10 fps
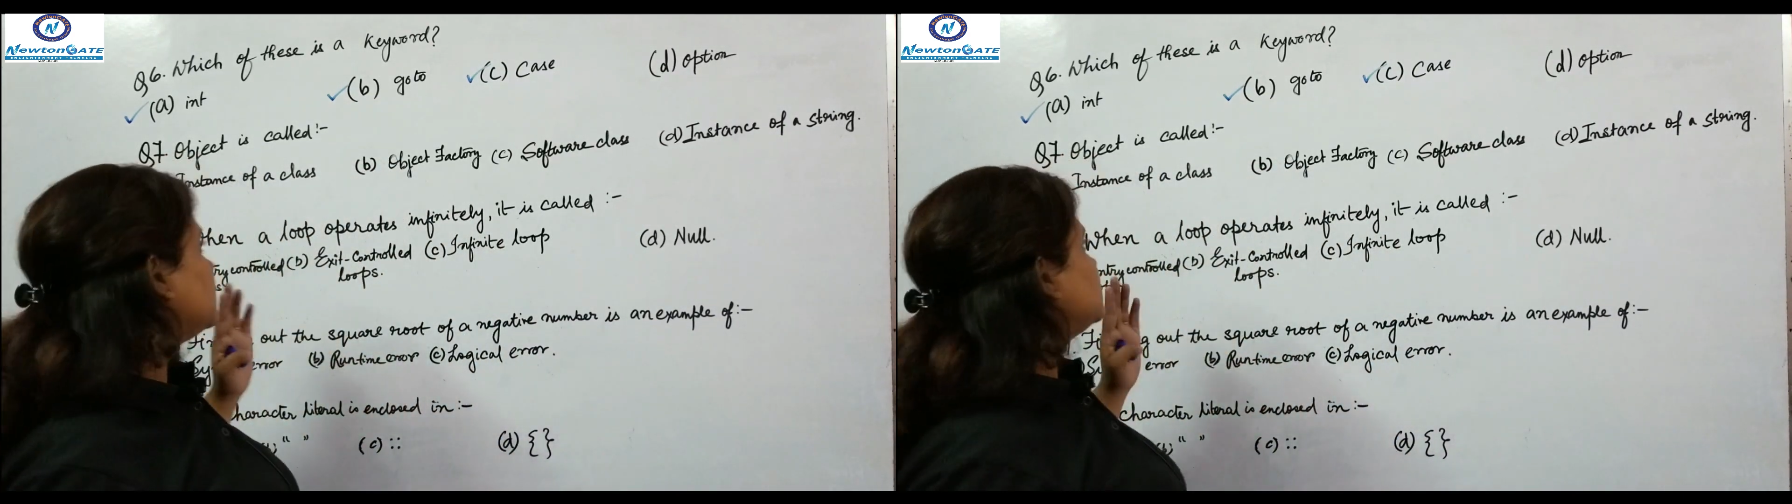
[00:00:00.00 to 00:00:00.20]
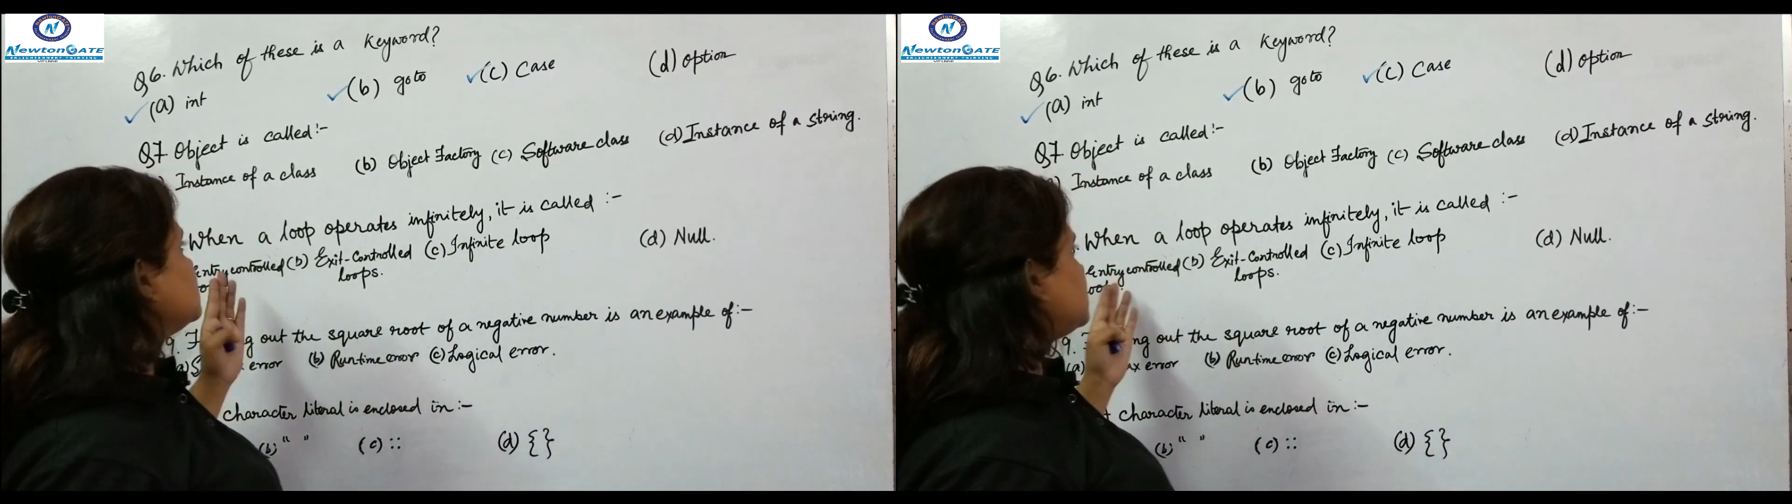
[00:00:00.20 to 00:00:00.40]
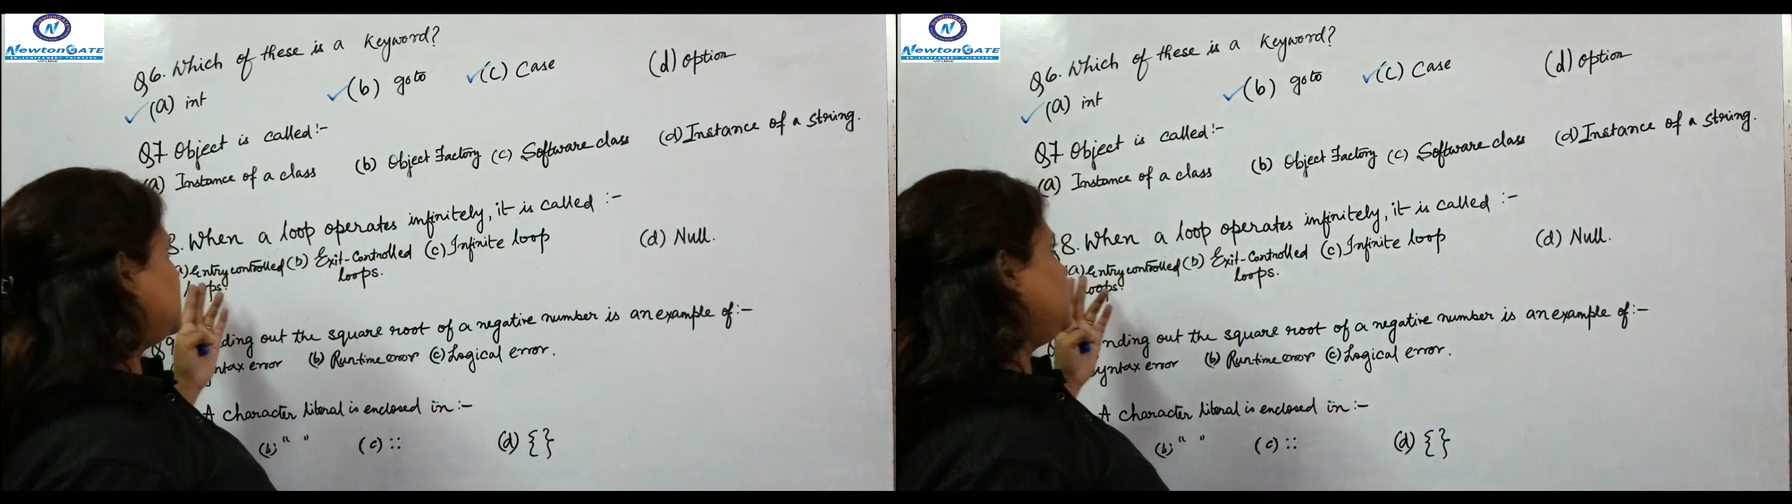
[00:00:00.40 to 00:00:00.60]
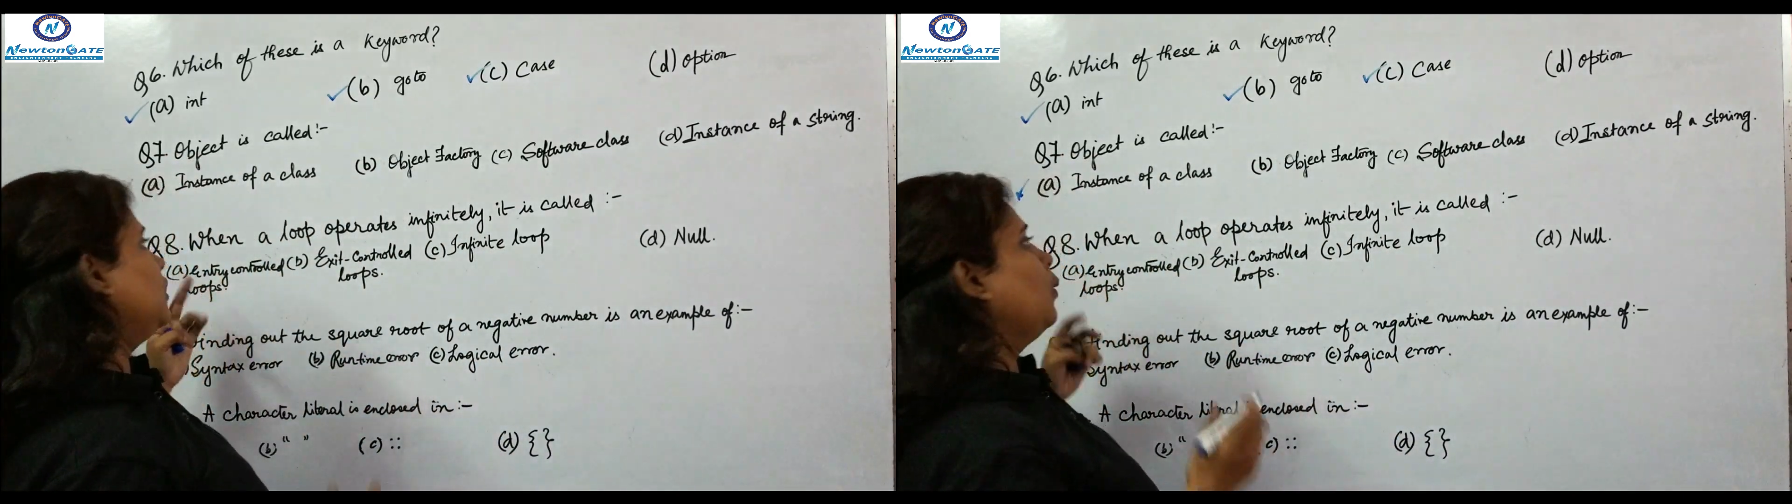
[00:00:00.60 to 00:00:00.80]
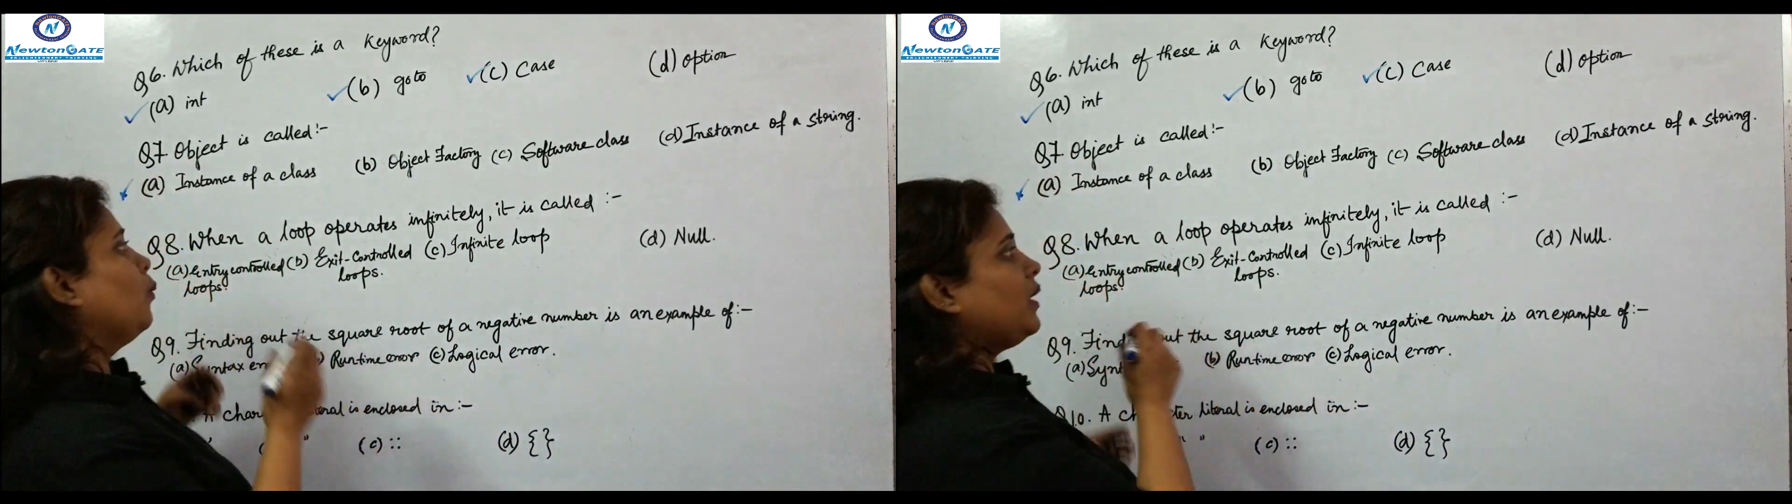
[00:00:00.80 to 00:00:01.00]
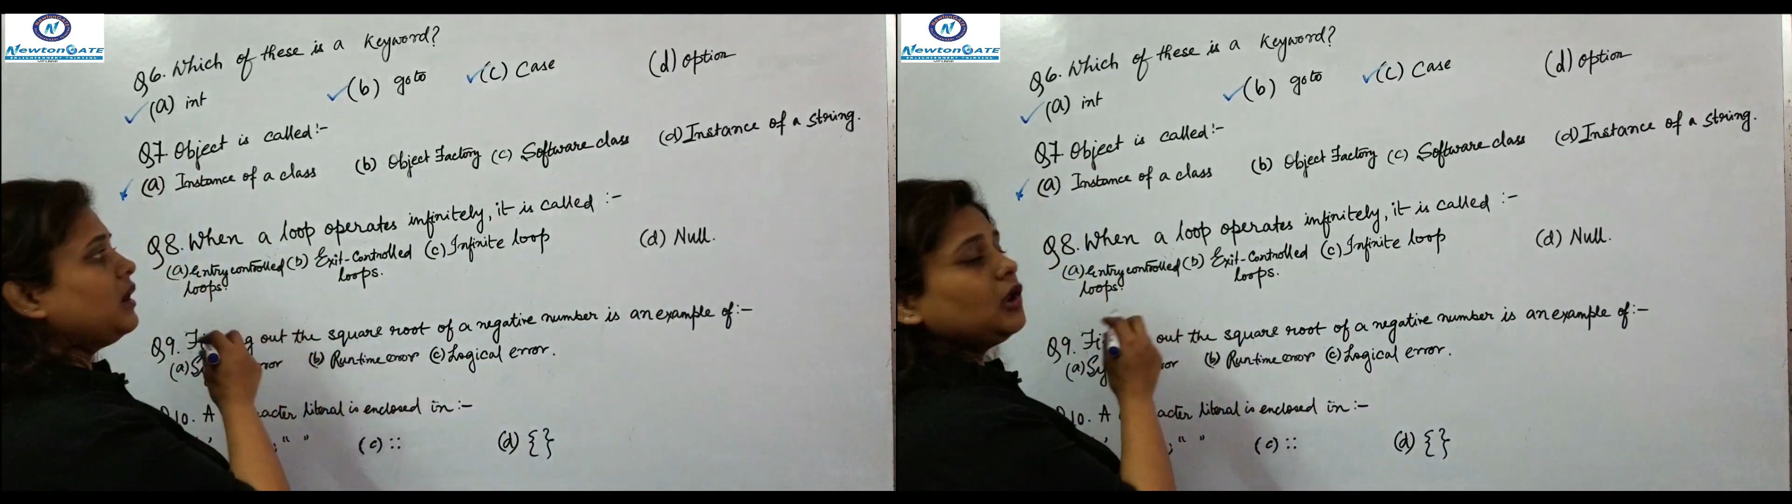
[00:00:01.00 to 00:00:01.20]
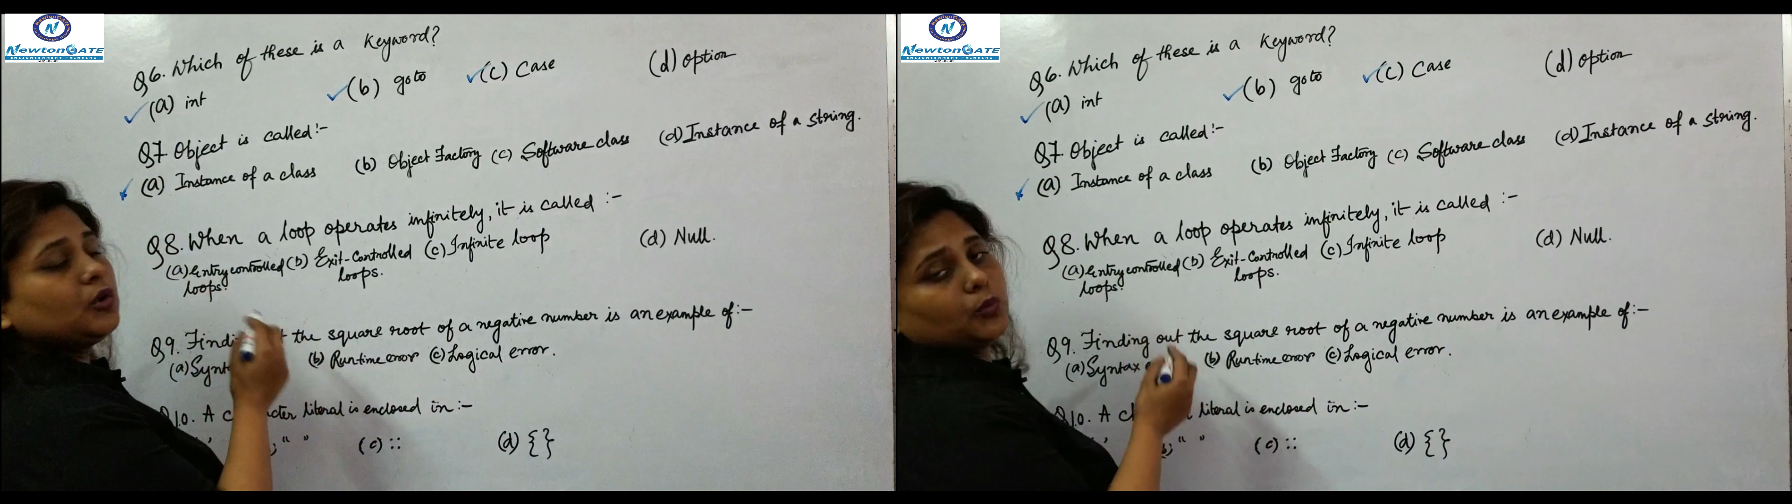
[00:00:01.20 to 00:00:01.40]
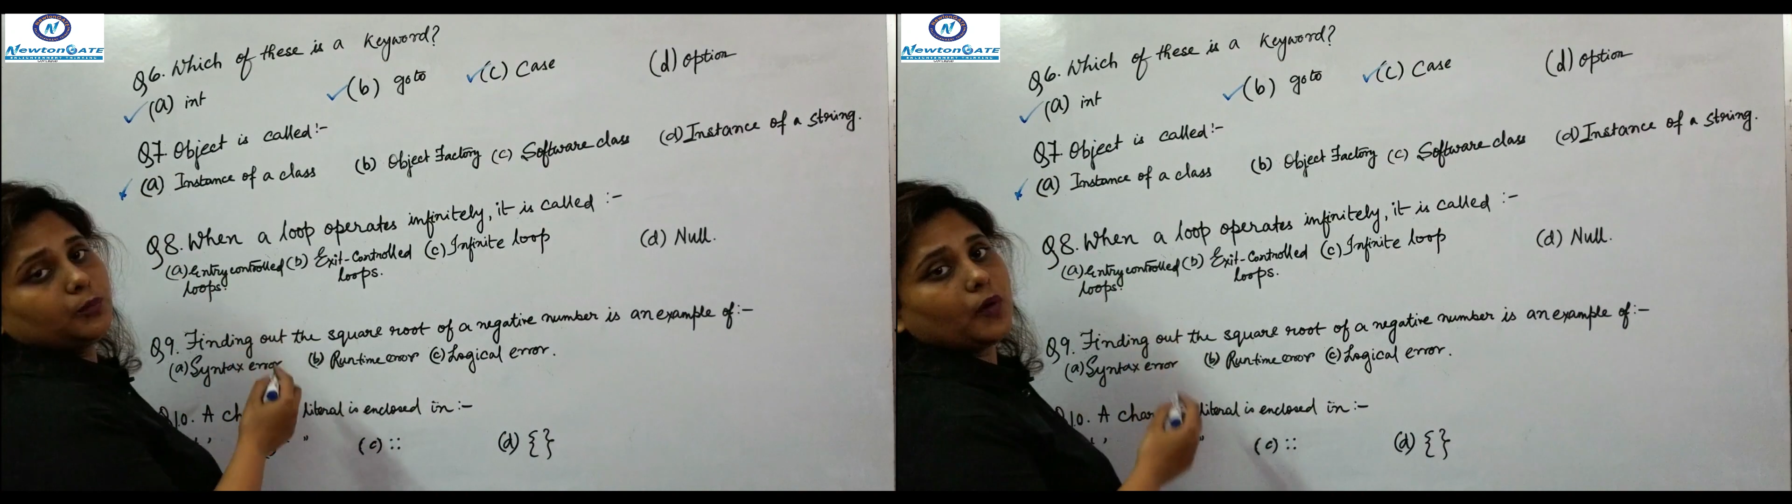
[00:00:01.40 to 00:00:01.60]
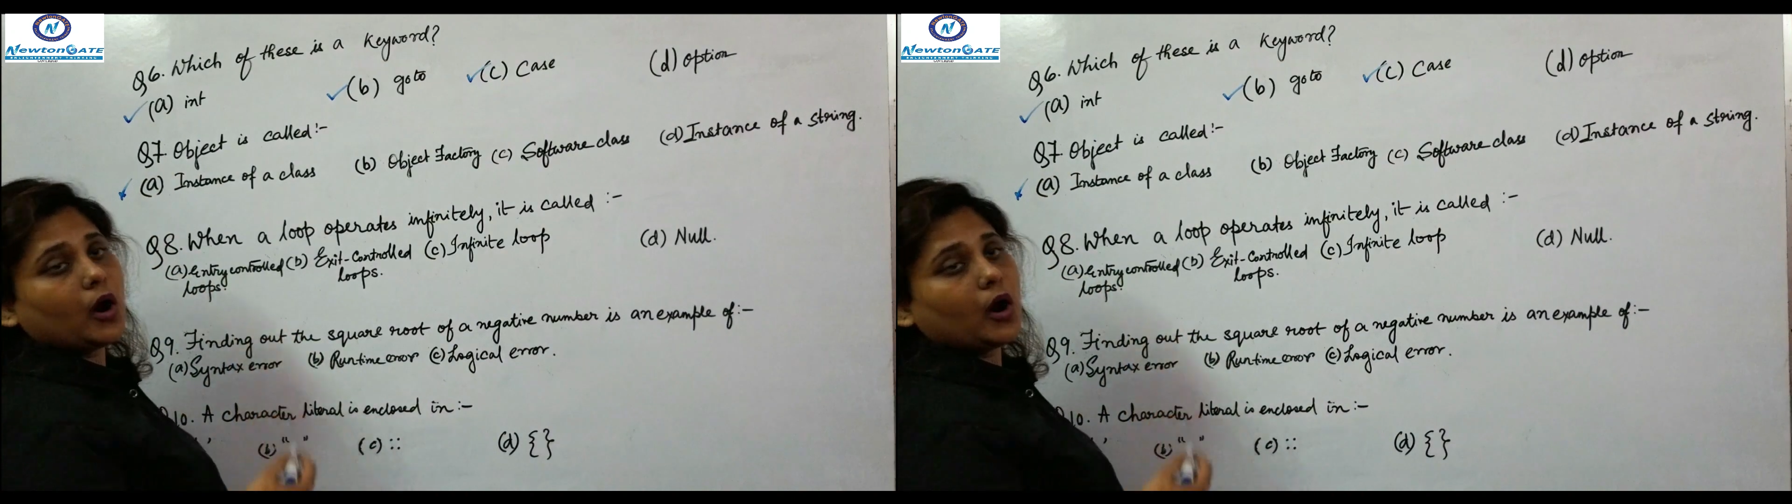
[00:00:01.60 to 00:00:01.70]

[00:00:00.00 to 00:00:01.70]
see, when a loop